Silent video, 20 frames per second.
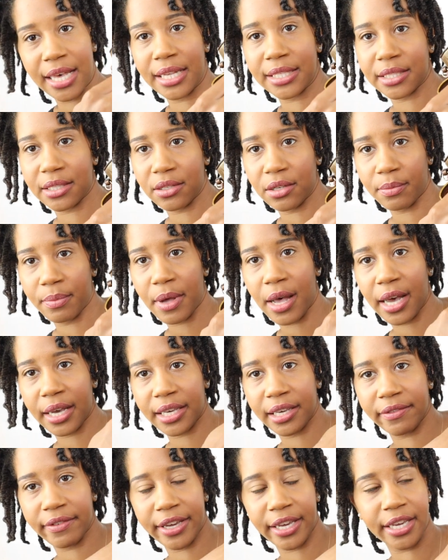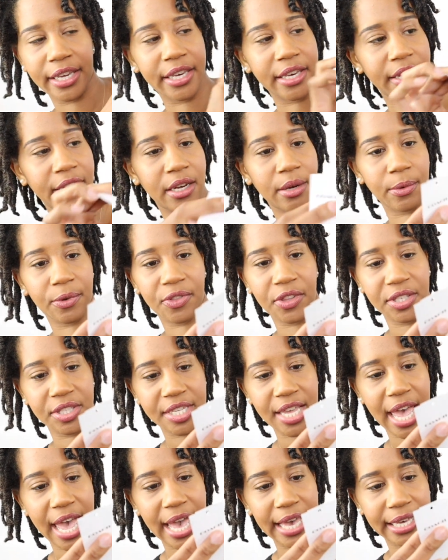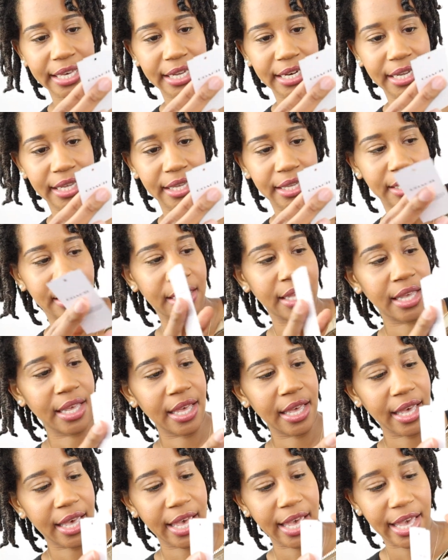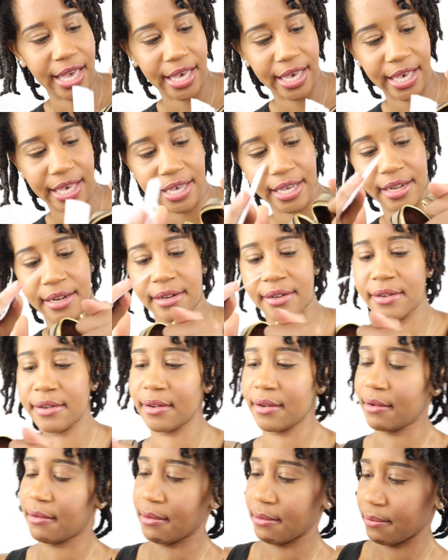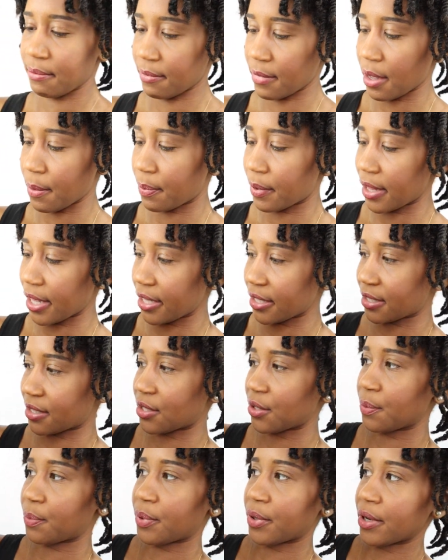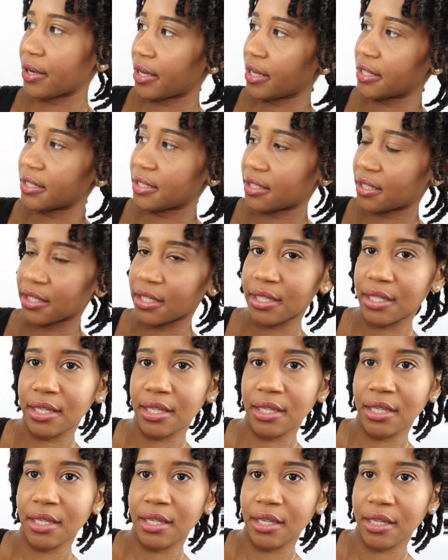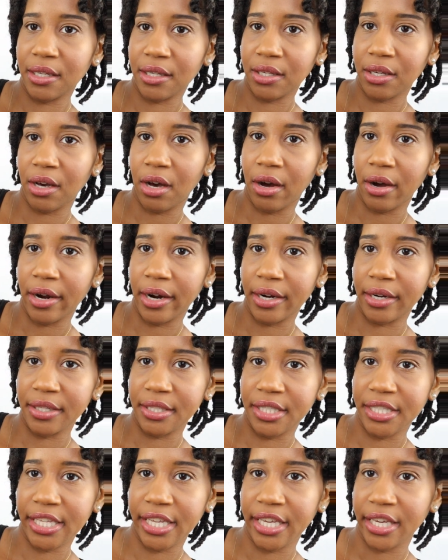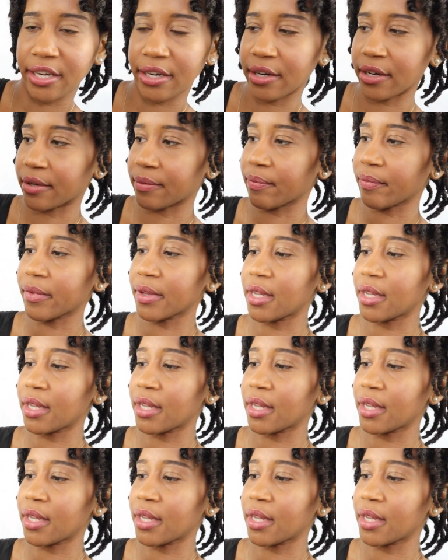has a little pocket right here with the tag in it and a place to put cards here.